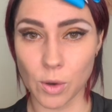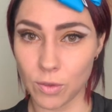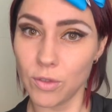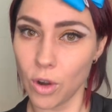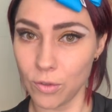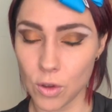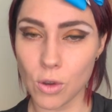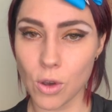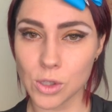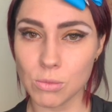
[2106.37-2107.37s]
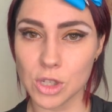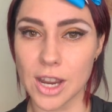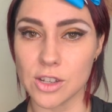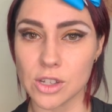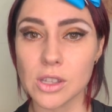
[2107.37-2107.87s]
So if you've got a few costume
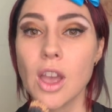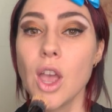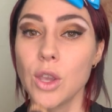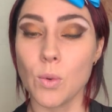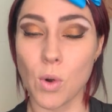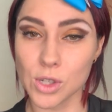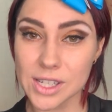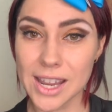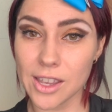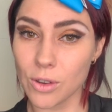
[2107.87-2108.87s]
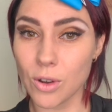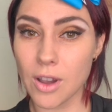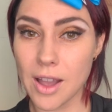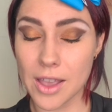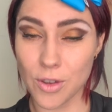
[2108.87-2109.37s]
changes, you want to take
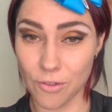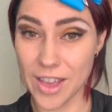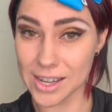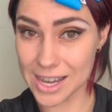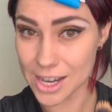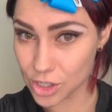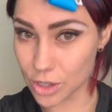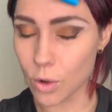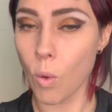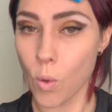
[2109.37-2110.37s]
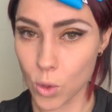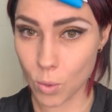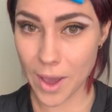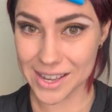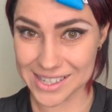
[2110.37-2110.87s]
your foundation all the
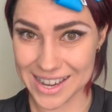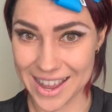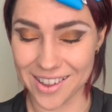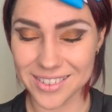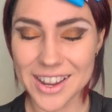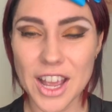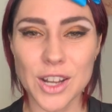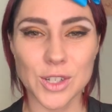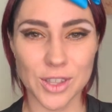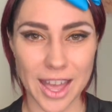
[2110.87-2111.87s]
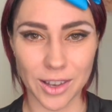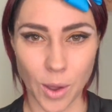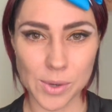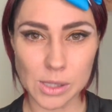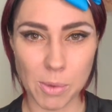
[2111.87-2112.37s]
way down to that
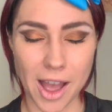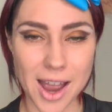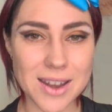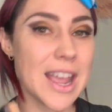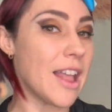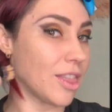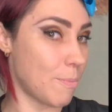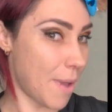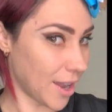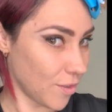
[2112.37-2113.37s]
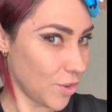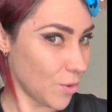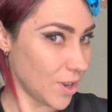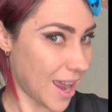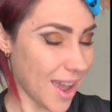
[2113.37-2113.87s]
lowest part, the back of
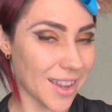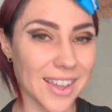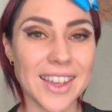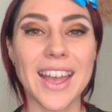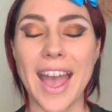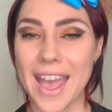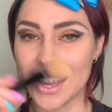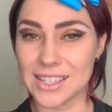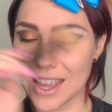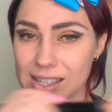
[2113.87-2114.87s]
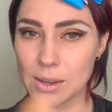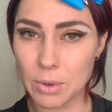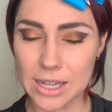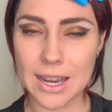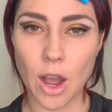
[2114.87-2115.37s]
your neck, and get
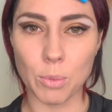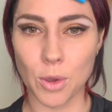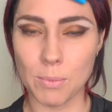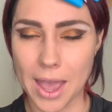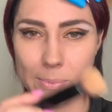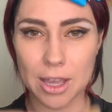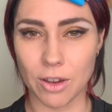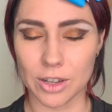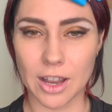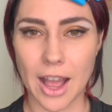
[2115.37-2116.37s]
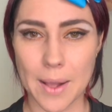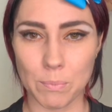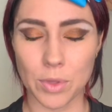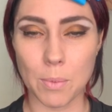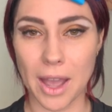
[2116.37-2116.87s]
somebody to help you maybe on
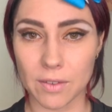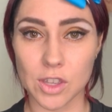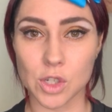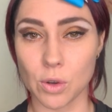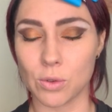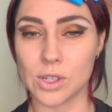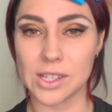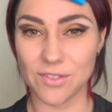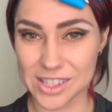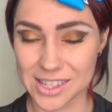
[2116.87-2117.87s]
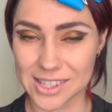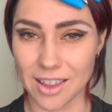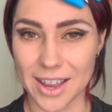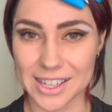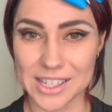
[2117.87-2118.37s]
the back of the shoulders if it's a
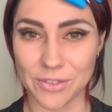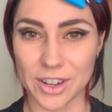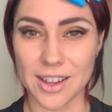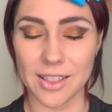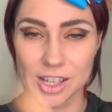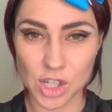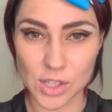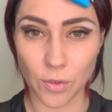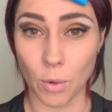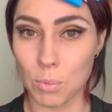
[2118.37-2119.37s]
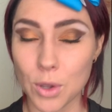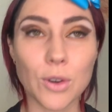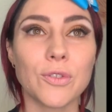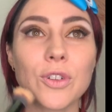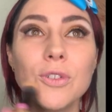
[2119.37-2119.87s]
slightly different color, just for a
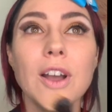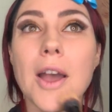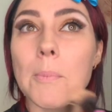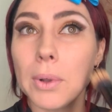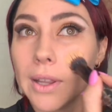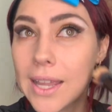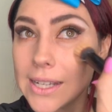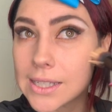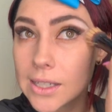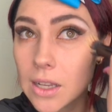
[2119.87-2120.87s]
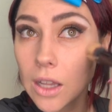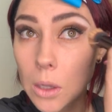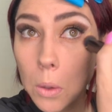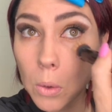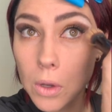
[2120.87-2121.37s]
beautiful blended
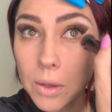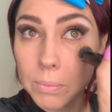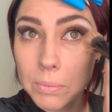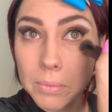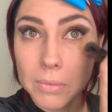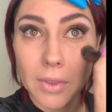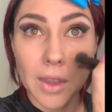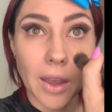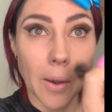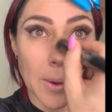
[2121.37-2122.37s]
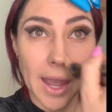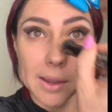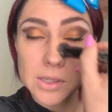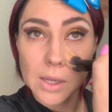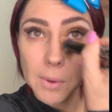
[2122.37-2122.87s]
look.
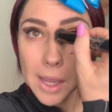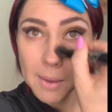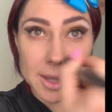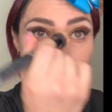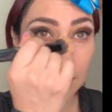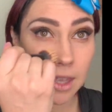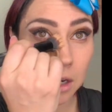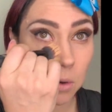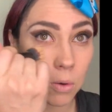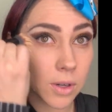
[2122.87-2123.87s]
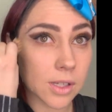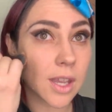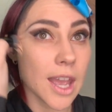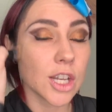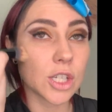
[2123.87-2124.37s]
Okay, so we're coming in the inner
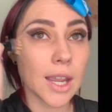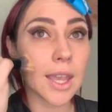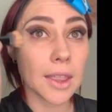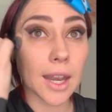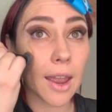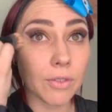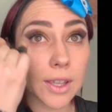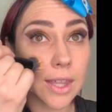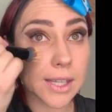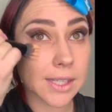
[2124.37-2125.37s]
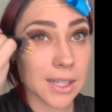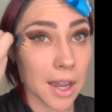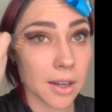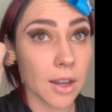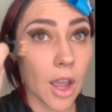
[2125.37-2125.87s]
corners, checking that everything's
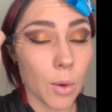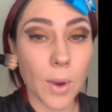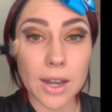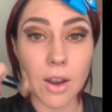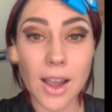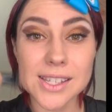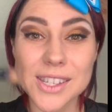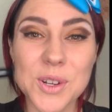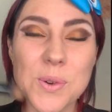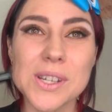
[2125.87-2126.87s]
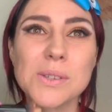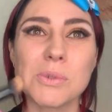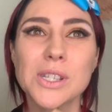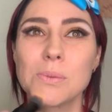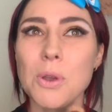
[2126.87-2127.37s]
done. We're nice and crisp
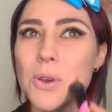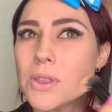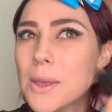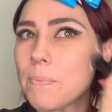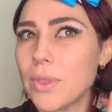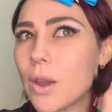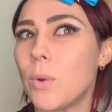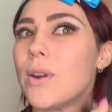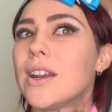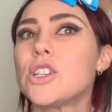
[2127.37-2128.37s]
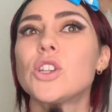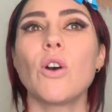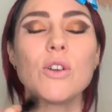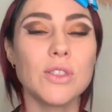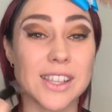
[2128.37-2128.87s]
and smooth. We're in a
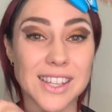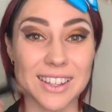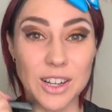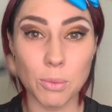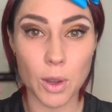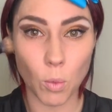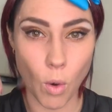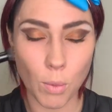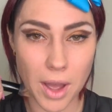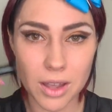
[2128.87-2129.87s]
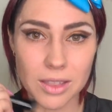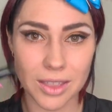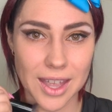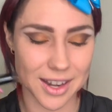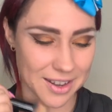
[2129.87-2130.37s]
tone that's a little bit warmer
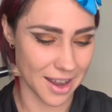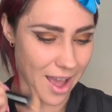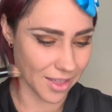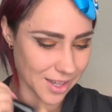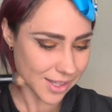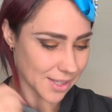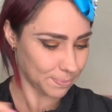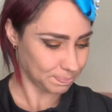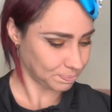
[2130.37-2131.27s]
than others.